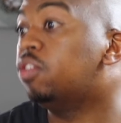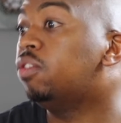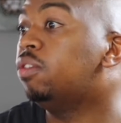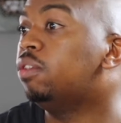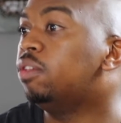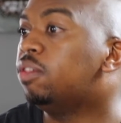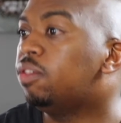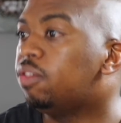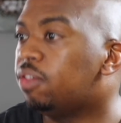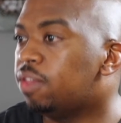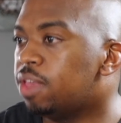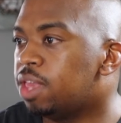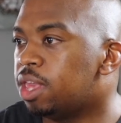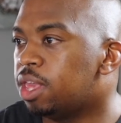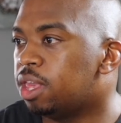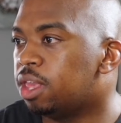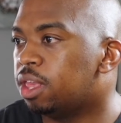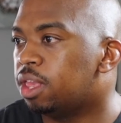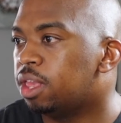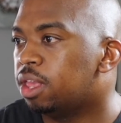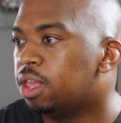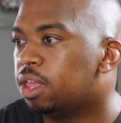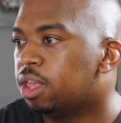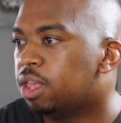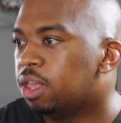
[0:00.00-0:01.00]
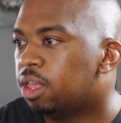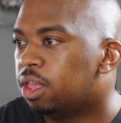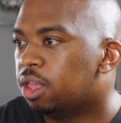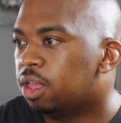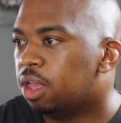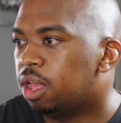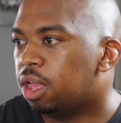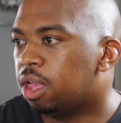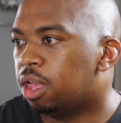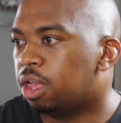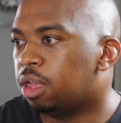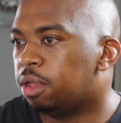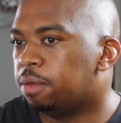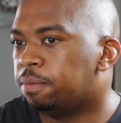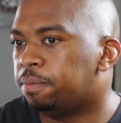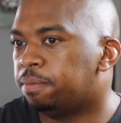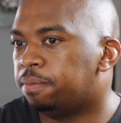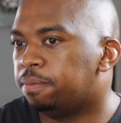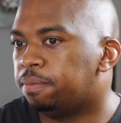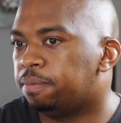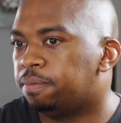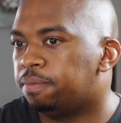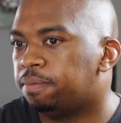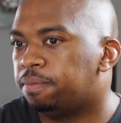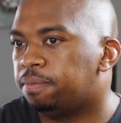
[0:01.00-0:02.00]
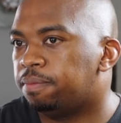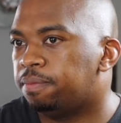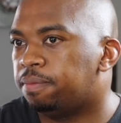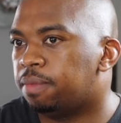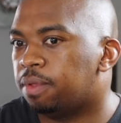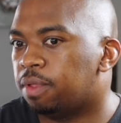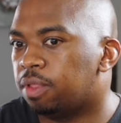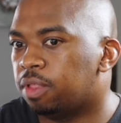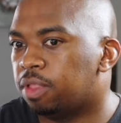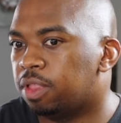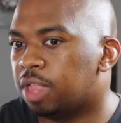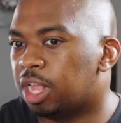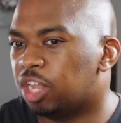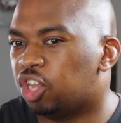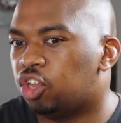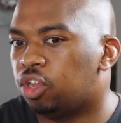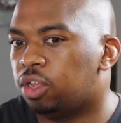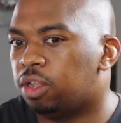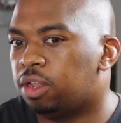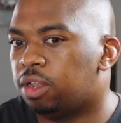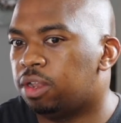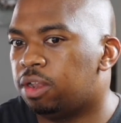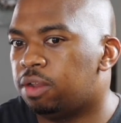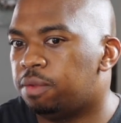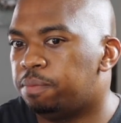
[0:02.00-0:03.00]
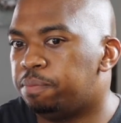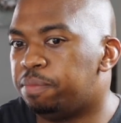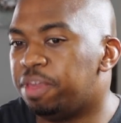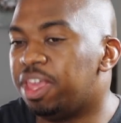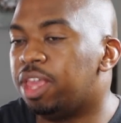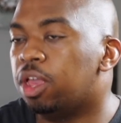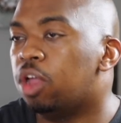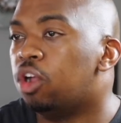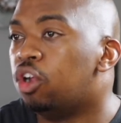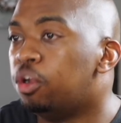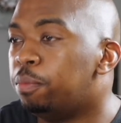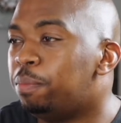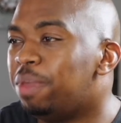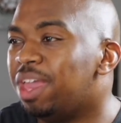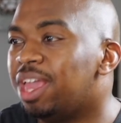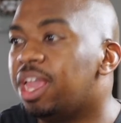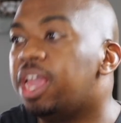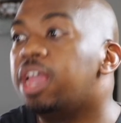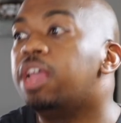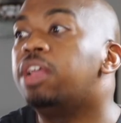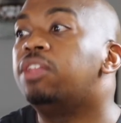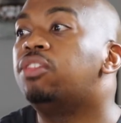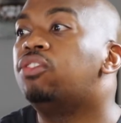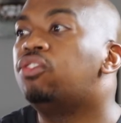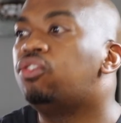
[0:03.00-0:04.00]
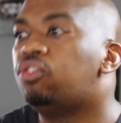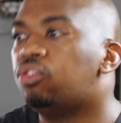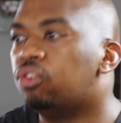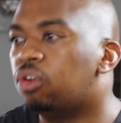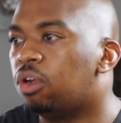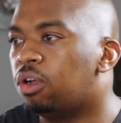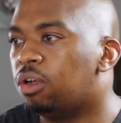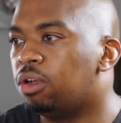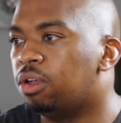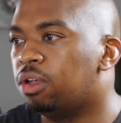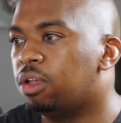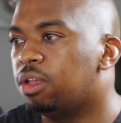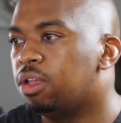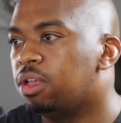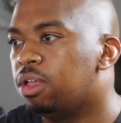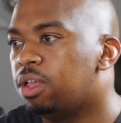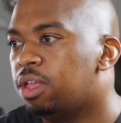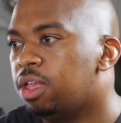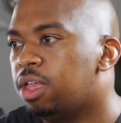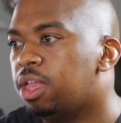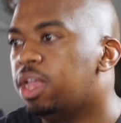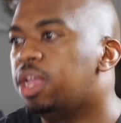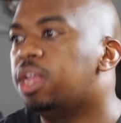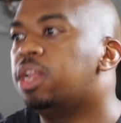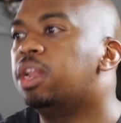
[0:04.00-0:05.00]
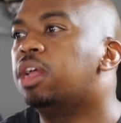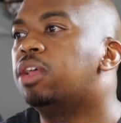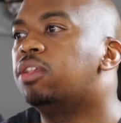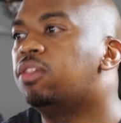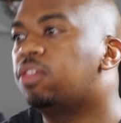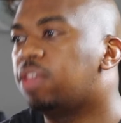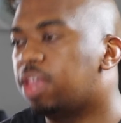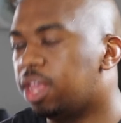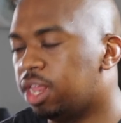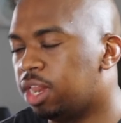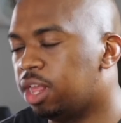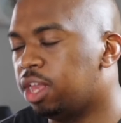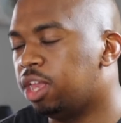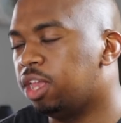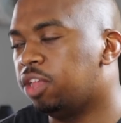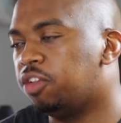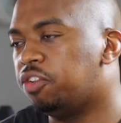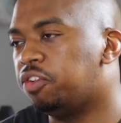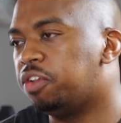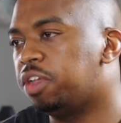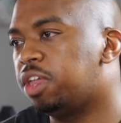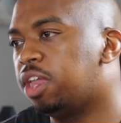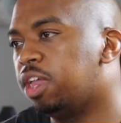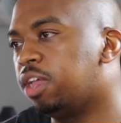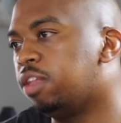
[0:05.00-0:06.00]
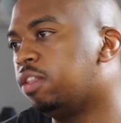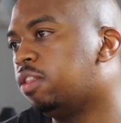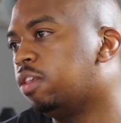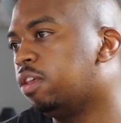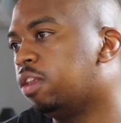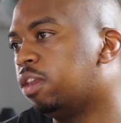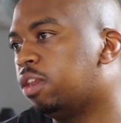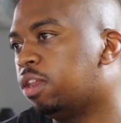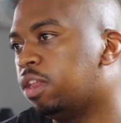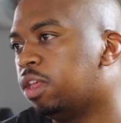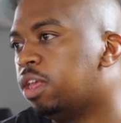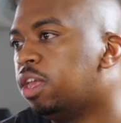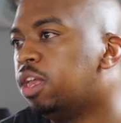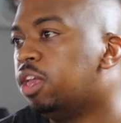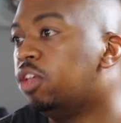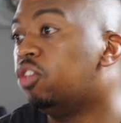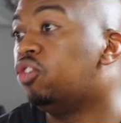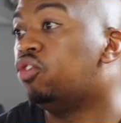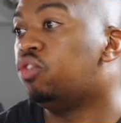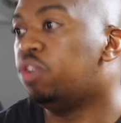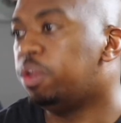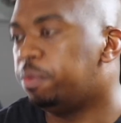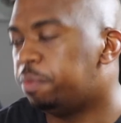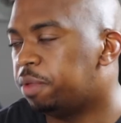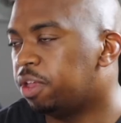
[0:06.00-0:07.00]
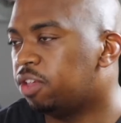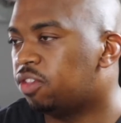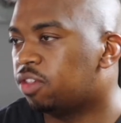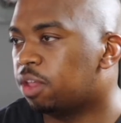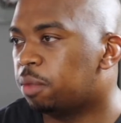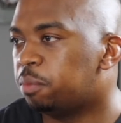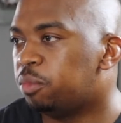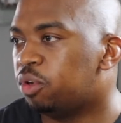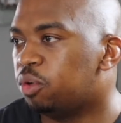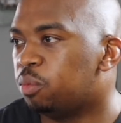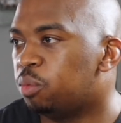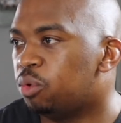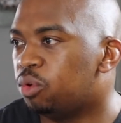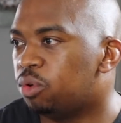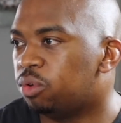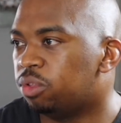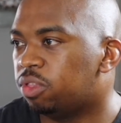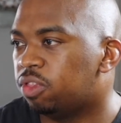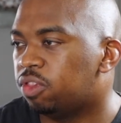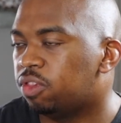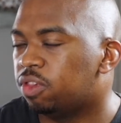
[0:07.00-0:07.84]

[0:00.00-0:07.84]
to see that her being headstrong in us getting educated is reaping some rewards.